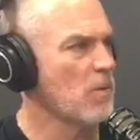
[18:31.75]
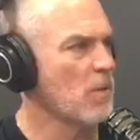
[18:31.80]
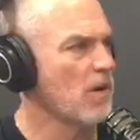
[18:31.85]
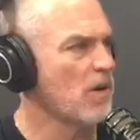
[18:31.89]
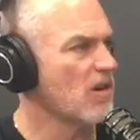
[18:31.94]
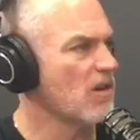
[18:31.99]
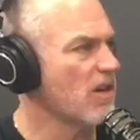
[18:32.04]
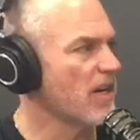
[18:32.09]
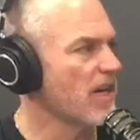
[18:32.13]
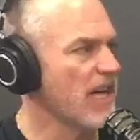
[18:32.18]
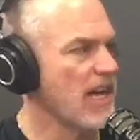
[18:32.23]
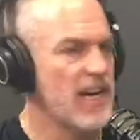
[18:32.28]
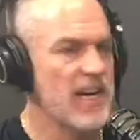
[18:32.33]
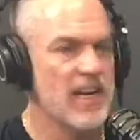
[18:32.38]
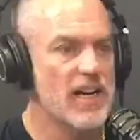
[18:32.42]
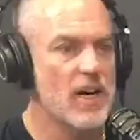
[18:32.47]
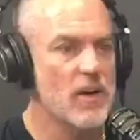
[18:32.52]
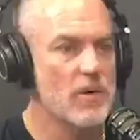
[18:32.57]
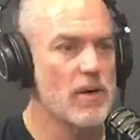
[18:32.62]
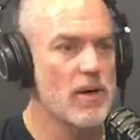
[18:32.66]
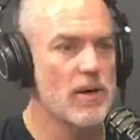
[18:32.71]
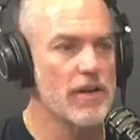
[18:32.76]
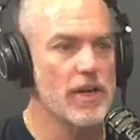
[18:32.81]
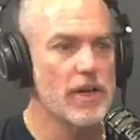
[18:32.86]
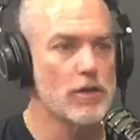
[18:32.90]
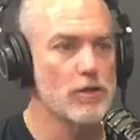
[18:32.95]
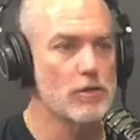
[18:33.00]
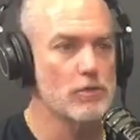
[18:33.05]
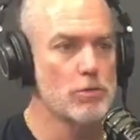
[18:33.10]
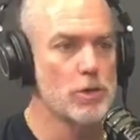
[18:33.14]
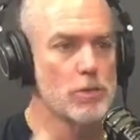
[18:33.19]
we're all kind of hanging out on a
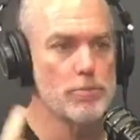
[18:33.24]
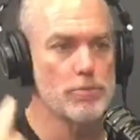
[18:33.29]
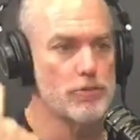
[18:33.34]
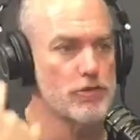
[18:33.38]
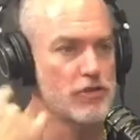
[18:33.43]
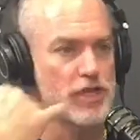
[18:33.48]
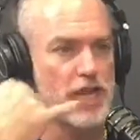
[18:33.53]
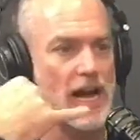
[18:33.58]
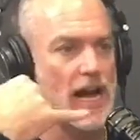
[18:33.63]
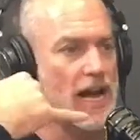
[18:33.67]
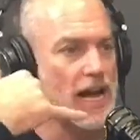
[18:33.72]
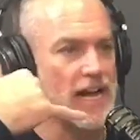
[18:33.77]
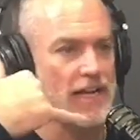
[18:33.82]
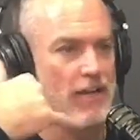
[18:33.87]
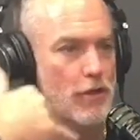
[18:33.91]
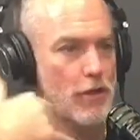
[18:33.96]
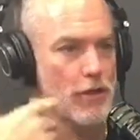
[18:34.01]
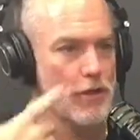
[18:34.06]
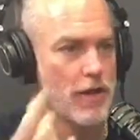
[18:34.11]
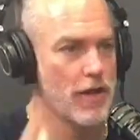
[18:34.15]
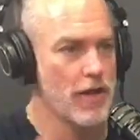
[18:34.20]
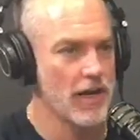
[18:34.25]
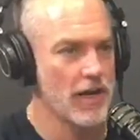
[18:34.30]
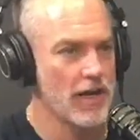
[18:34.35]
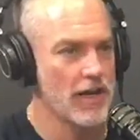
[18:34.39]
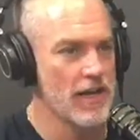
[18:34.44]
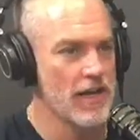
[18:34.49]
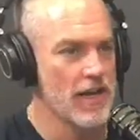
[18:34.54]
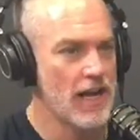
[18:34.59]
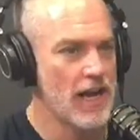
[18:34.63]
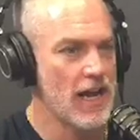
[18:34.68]
group chat
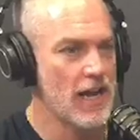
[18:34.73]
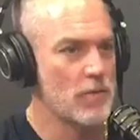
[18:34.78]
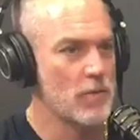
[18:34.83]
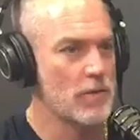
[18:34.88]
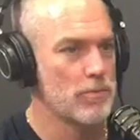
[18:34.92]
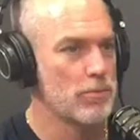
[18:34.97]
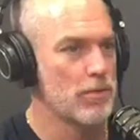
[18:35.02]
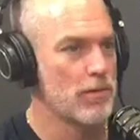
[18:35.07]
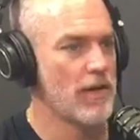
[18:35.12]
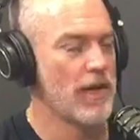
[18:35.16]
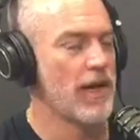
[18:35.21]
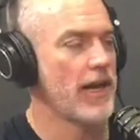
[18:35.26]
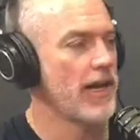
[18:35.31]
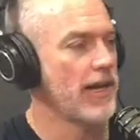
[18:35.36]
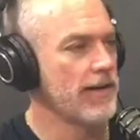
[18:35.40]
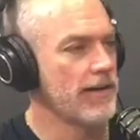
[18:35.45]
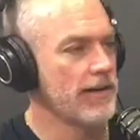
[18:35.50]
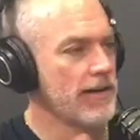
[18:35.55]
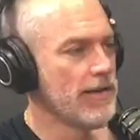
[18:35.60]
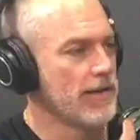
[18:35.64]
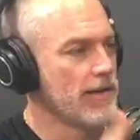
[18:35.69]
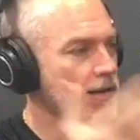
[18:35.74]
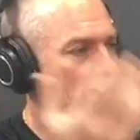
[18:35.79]
thing, and we're playing,